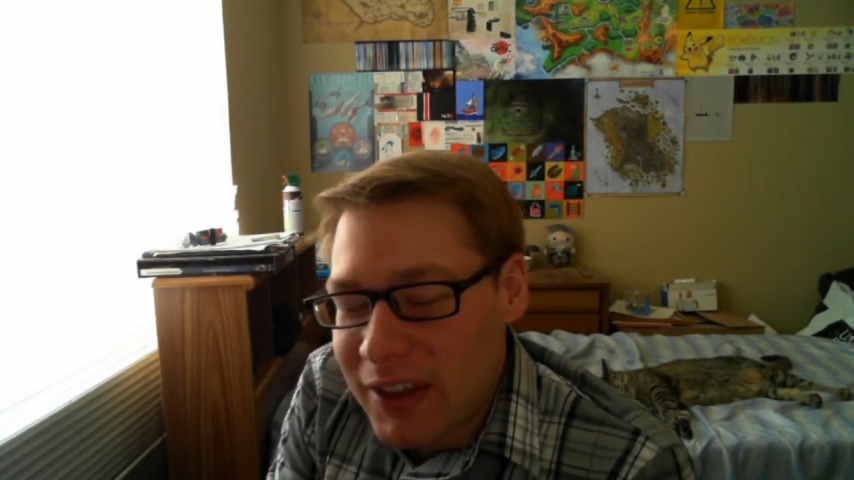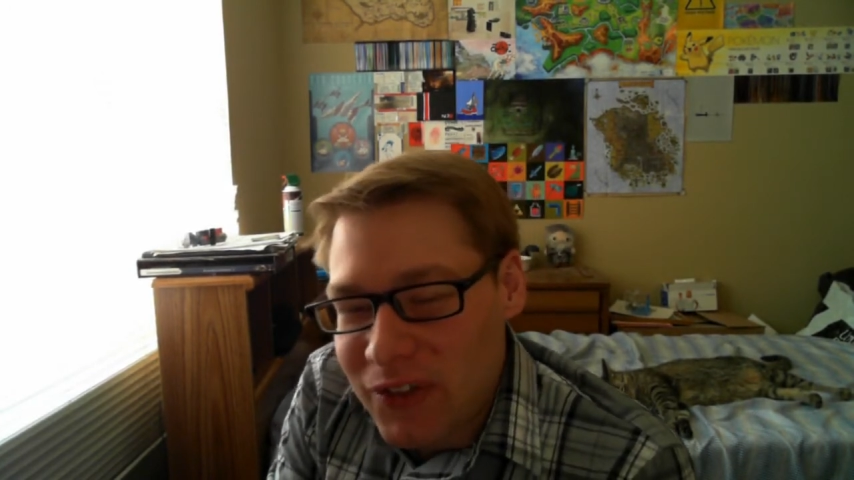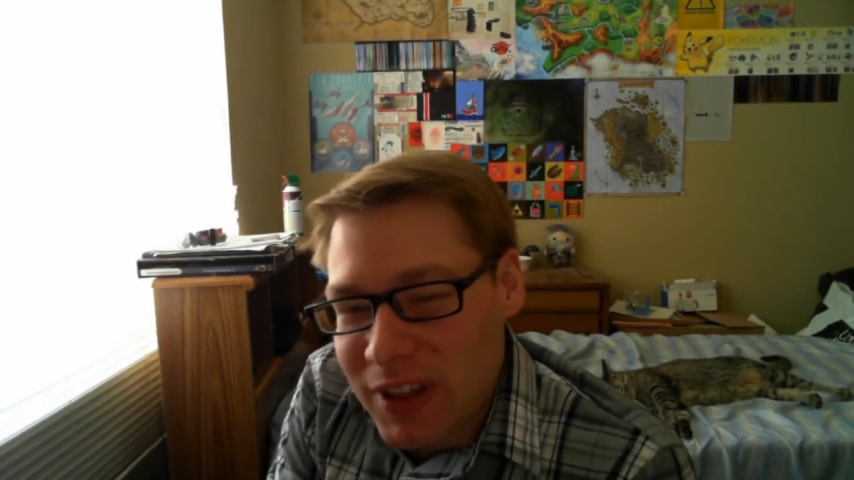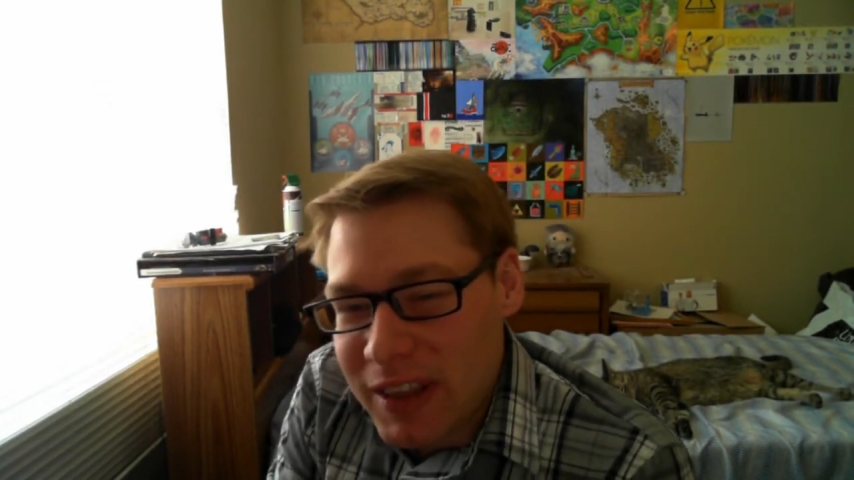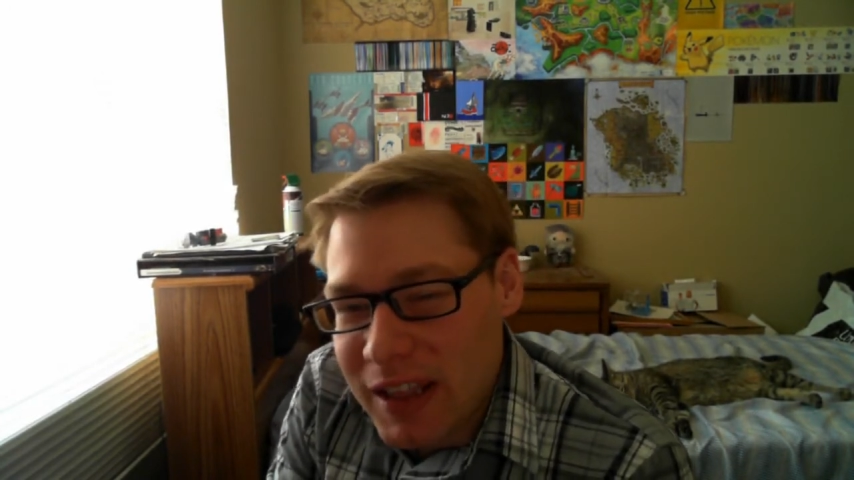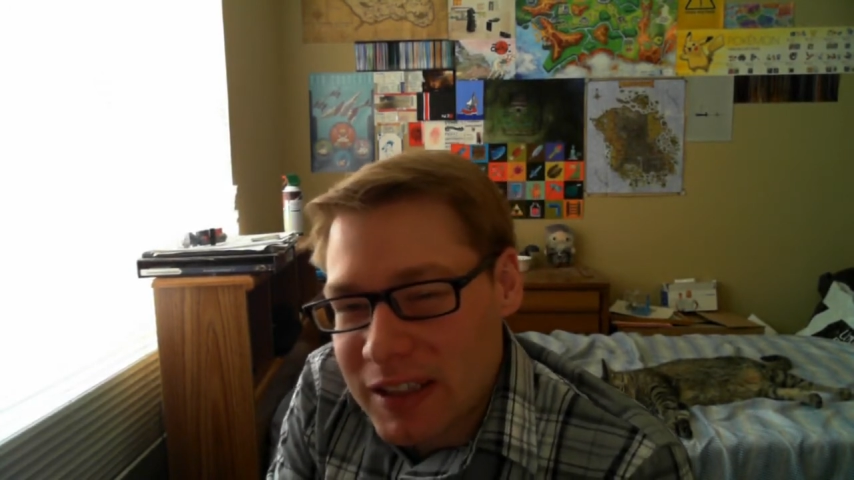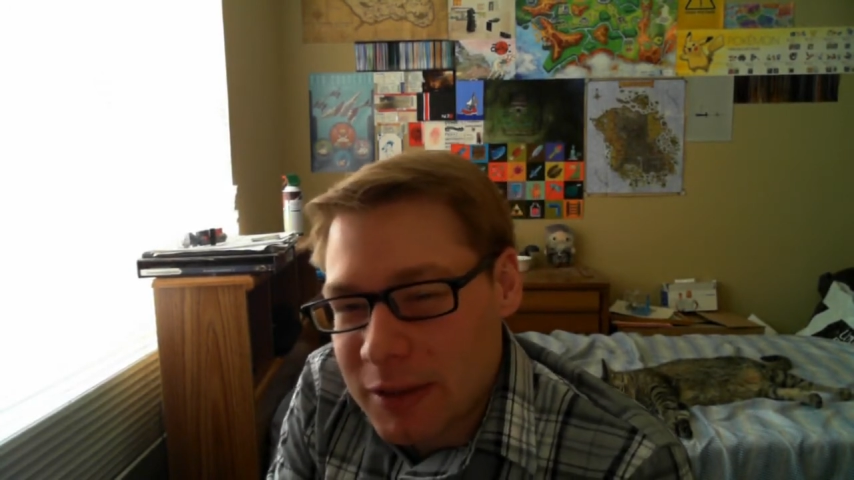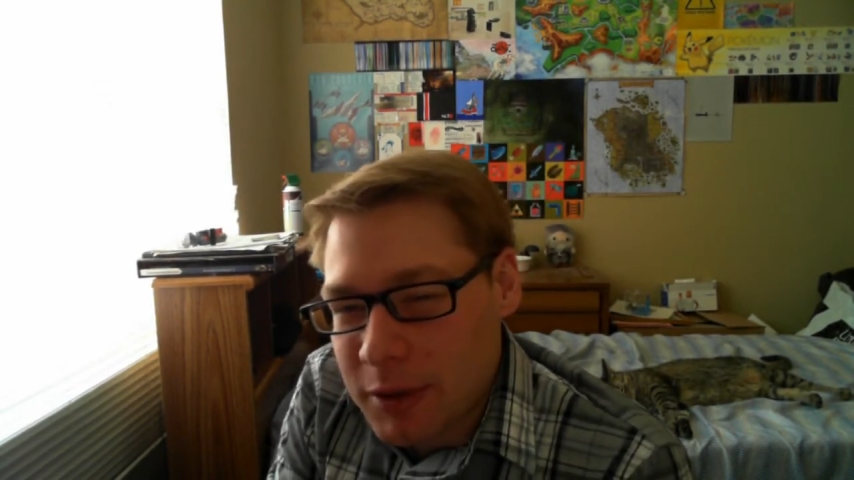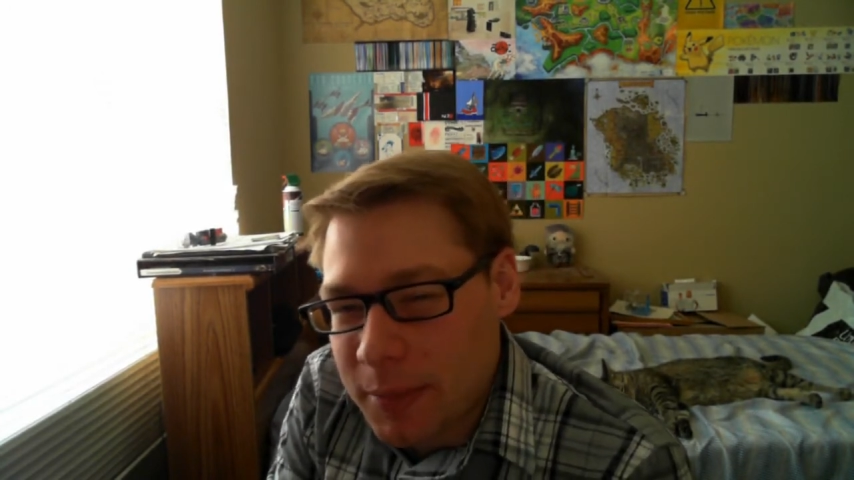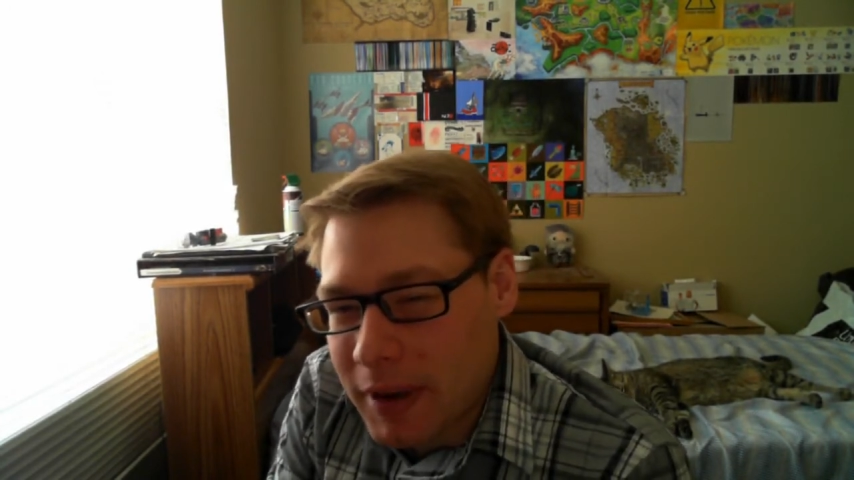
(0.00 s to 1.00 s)
And I feel like that
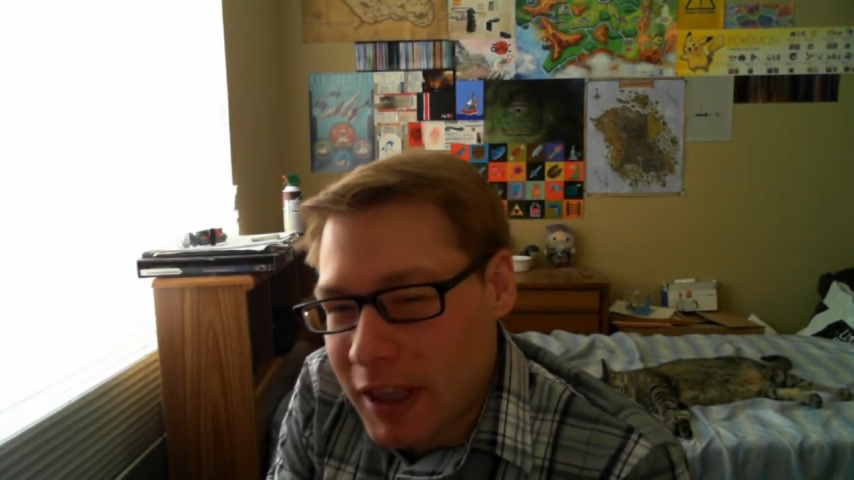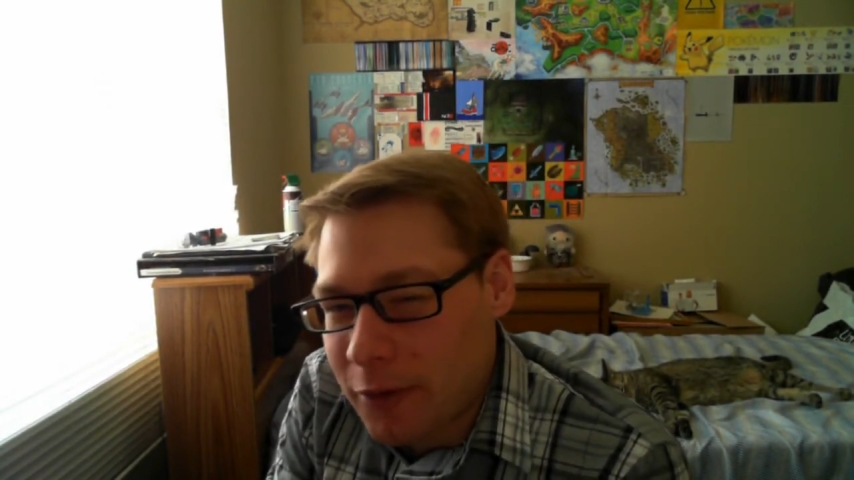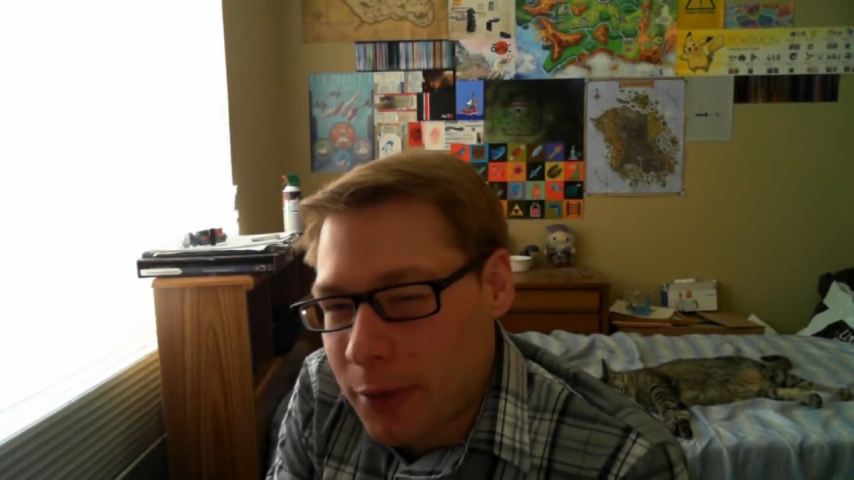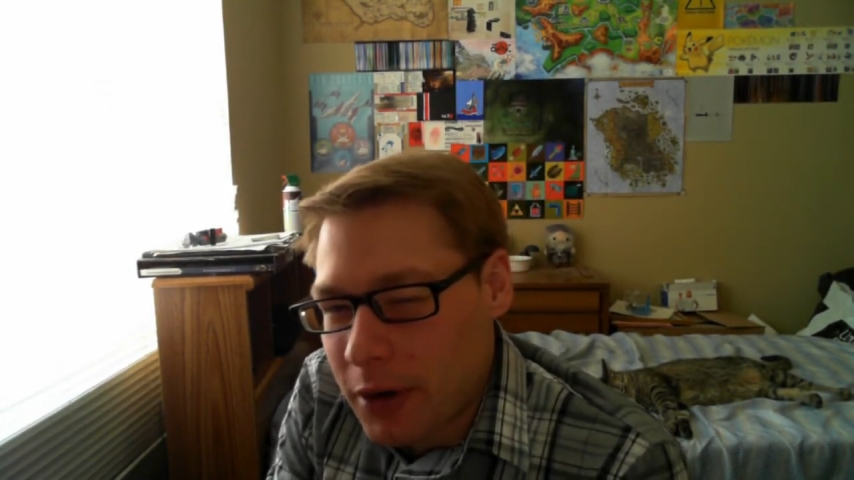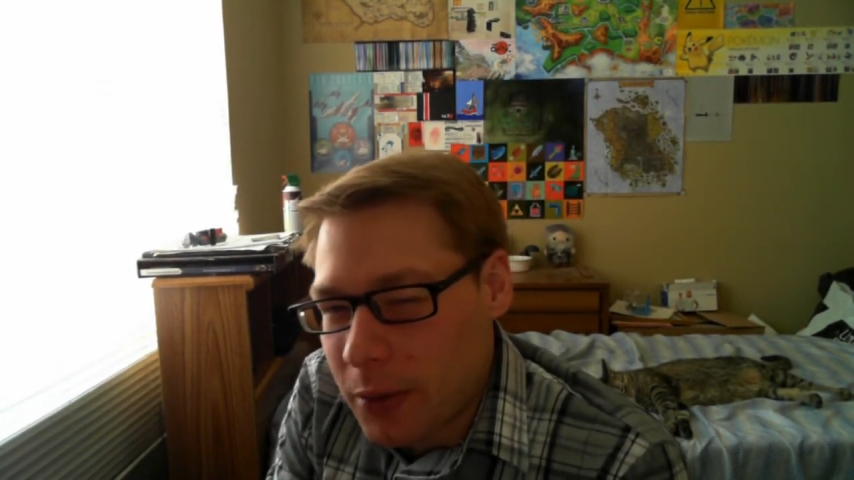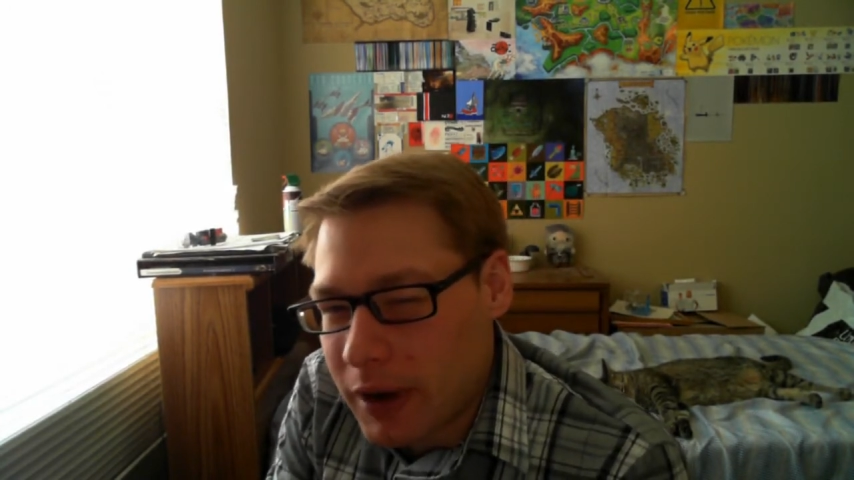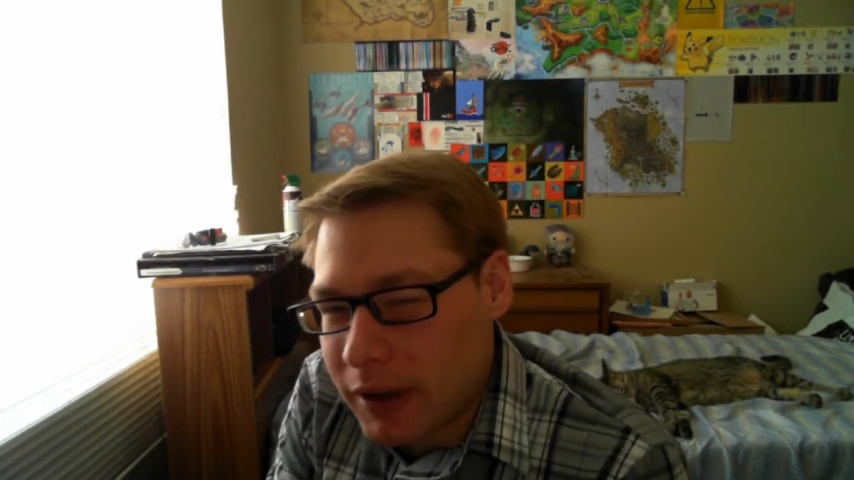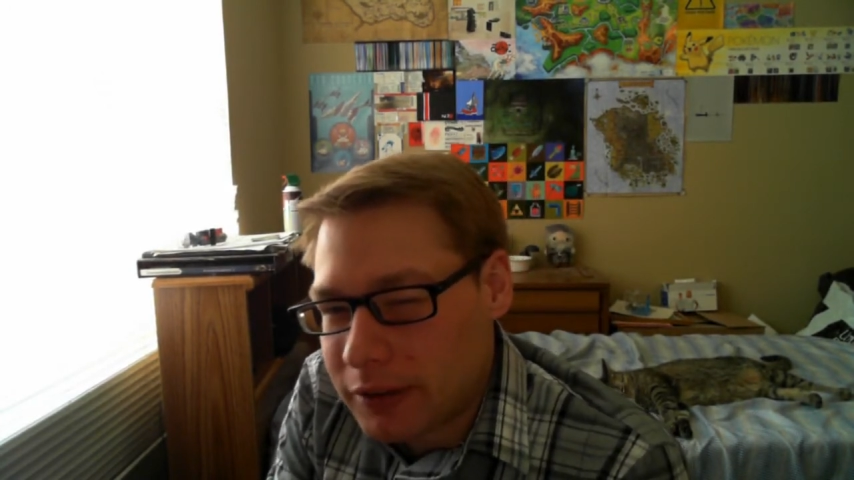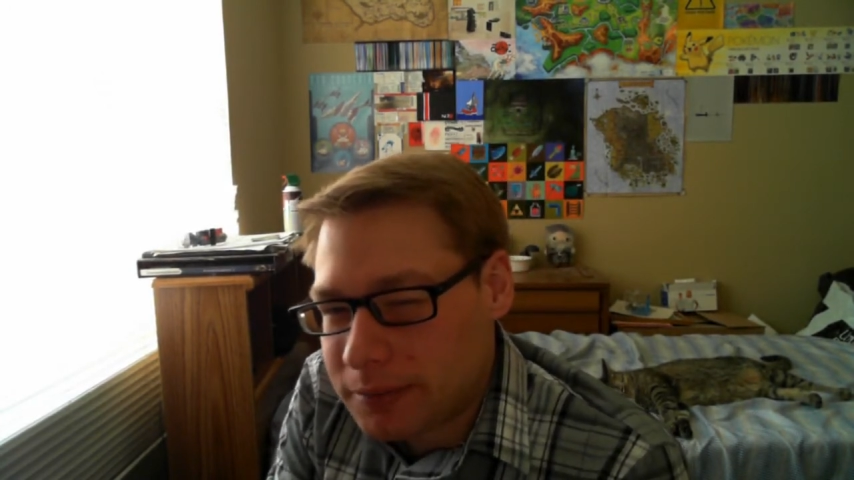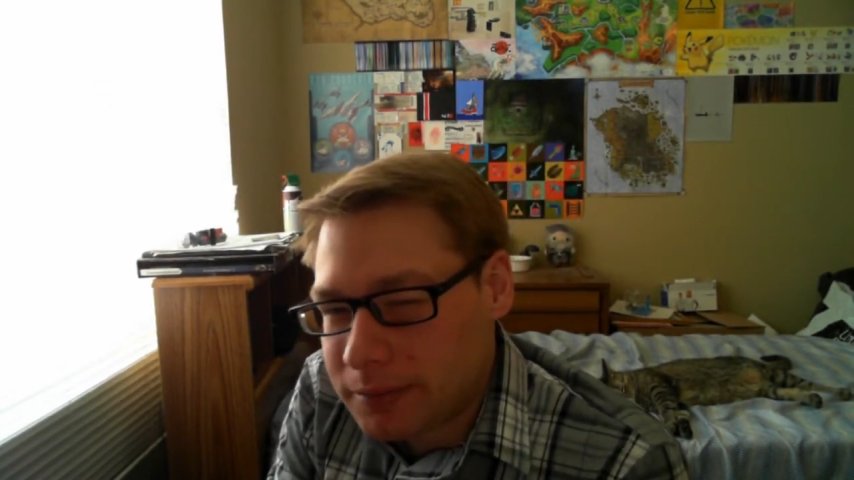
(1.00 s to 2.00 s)
sums up my life pretty well.